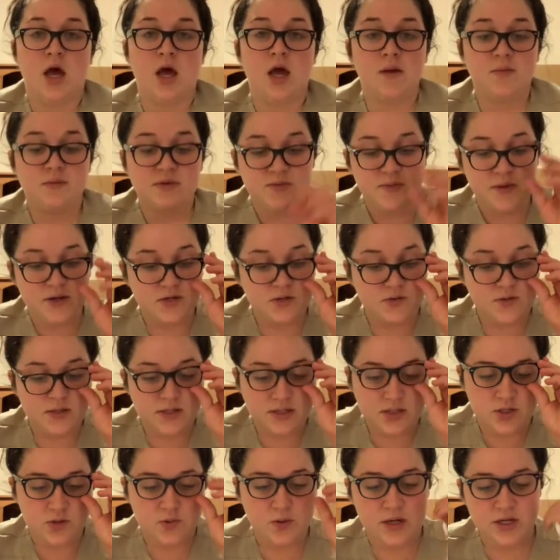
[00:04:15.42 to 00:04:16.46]
Special
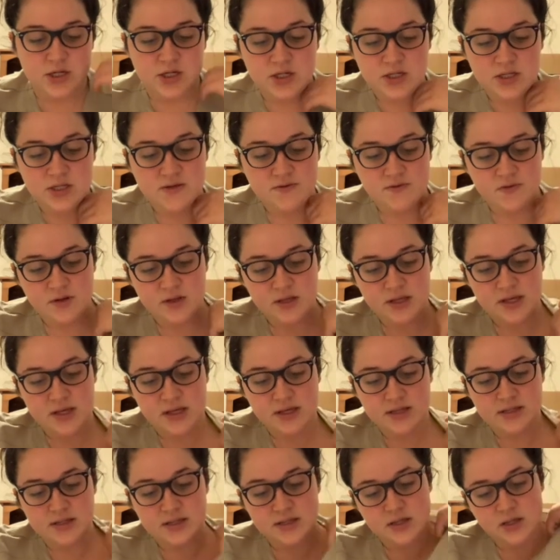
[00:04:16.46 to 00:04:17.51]
situations for
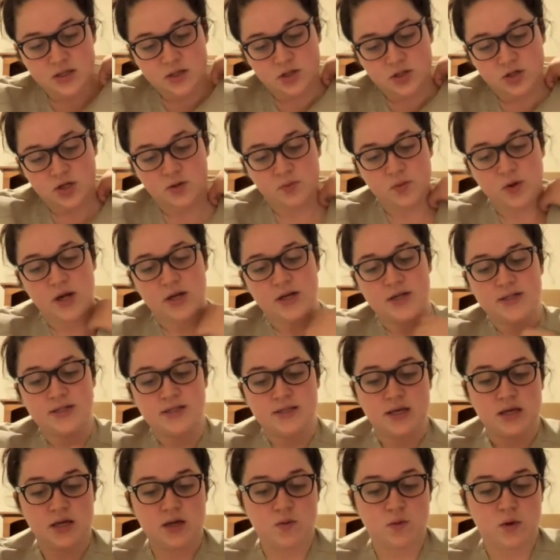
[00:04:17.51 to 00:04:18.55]
this: during
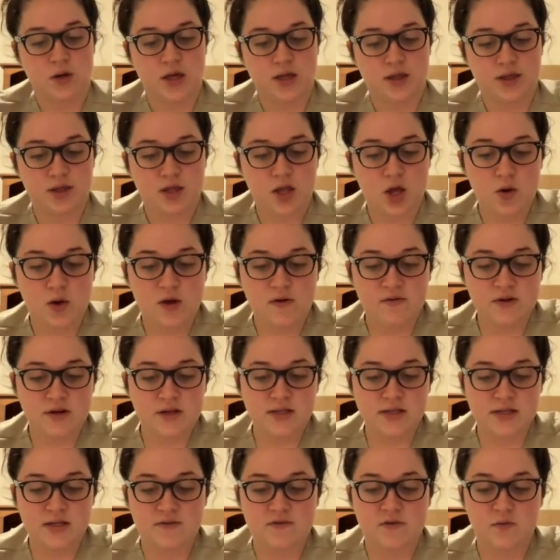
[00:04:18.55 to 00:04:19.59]
pregnancy with no
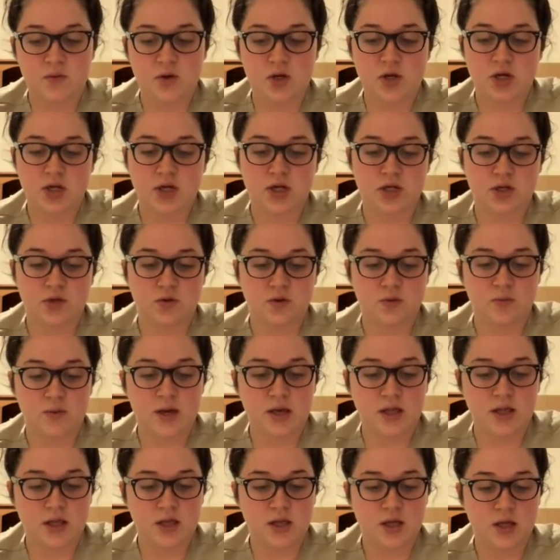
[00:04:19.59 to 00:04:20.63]
evidence of immunity to
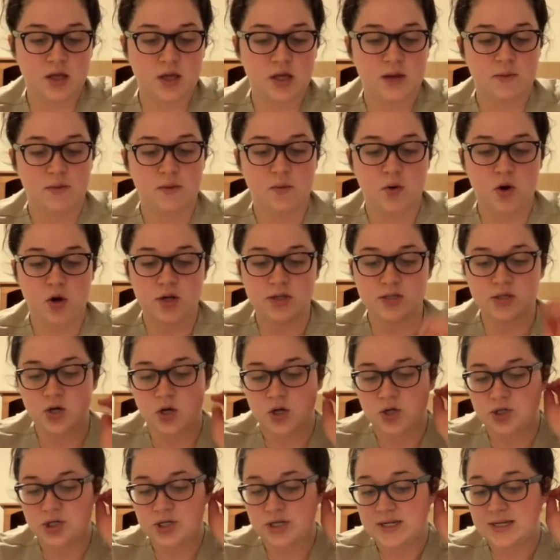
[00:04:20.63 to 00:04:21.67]
rubella, MMR is
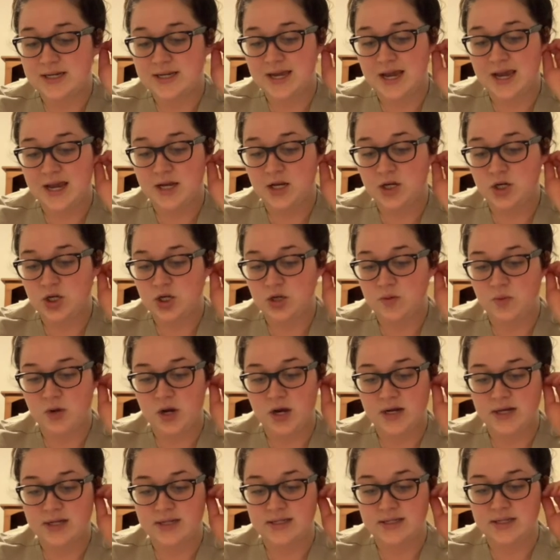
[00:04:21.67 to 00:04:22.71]
contraindicated during
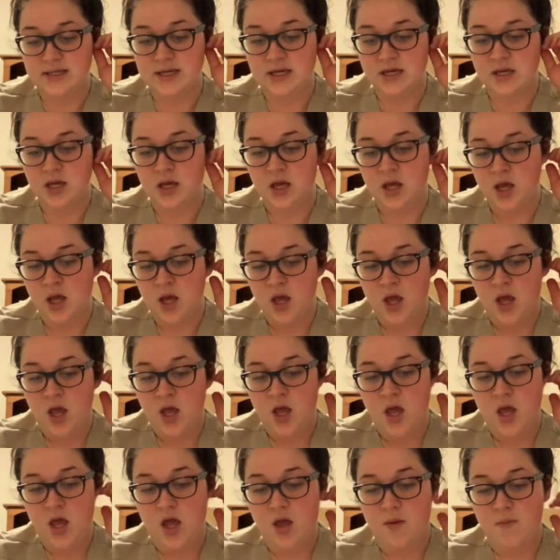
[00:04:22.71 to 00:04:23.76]
pregnancy.
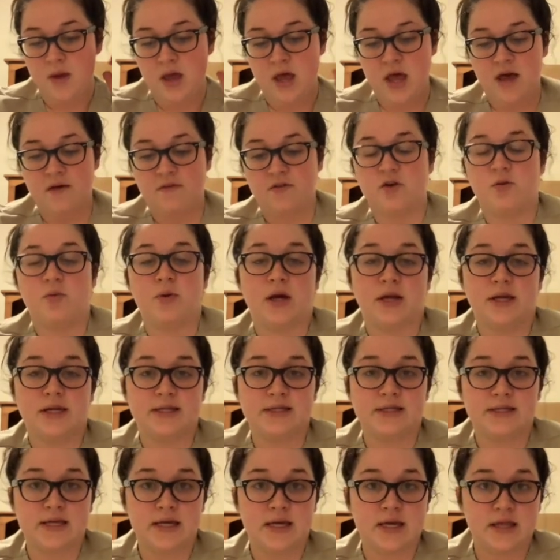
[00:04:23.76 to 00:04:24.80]
After
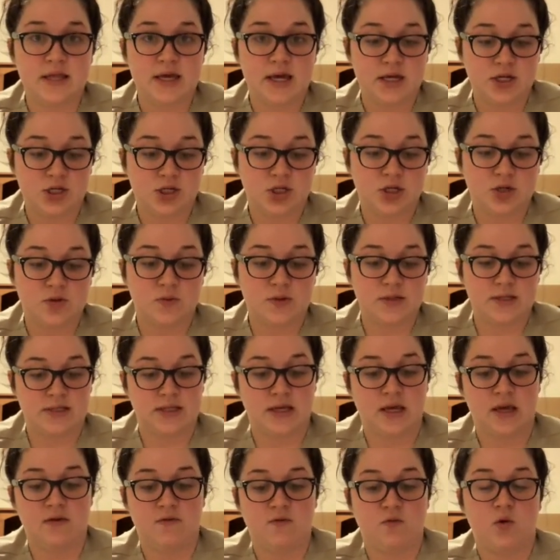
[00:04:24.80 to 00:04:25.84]
pregnancy, they should
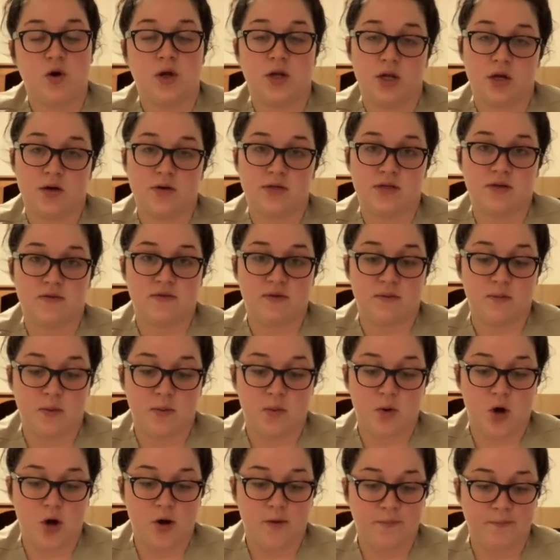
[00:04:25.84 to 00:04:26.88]
receive 1 dose of
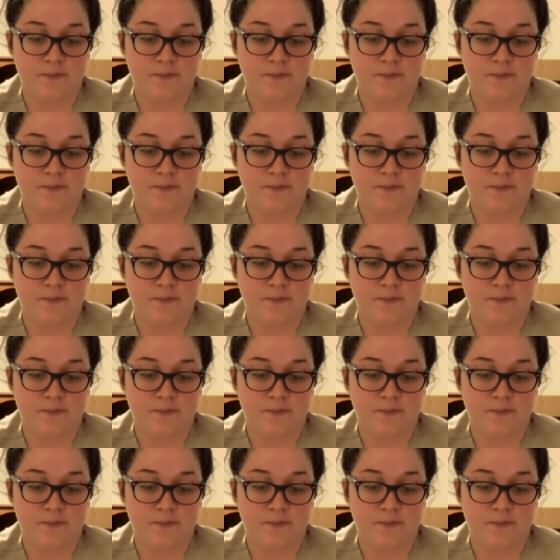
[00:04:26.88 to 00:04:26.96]
MMR.